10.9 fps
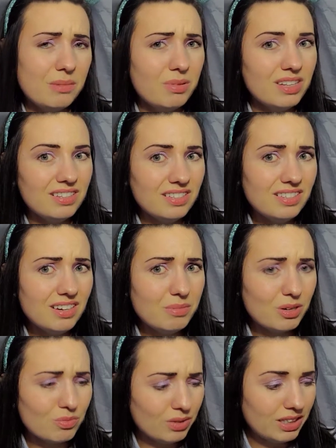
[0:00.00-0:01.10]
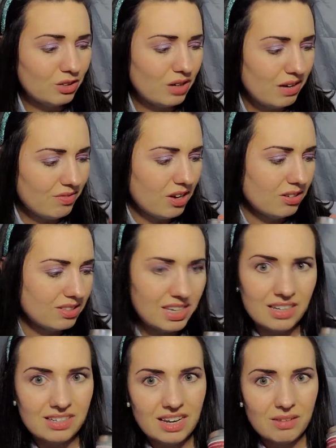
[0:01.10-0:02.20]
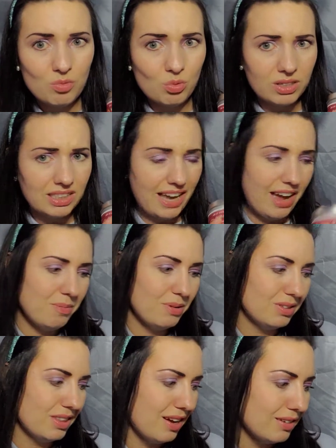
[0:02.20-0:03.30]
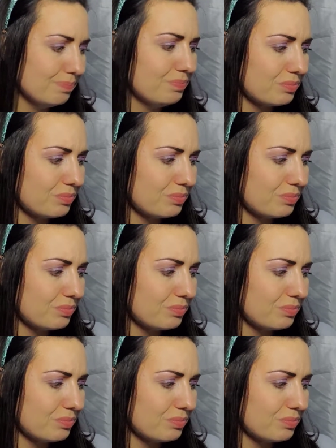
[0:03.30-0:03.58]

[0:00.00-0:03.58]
but this is going to be a really great fall scent, and I'm really happy with that.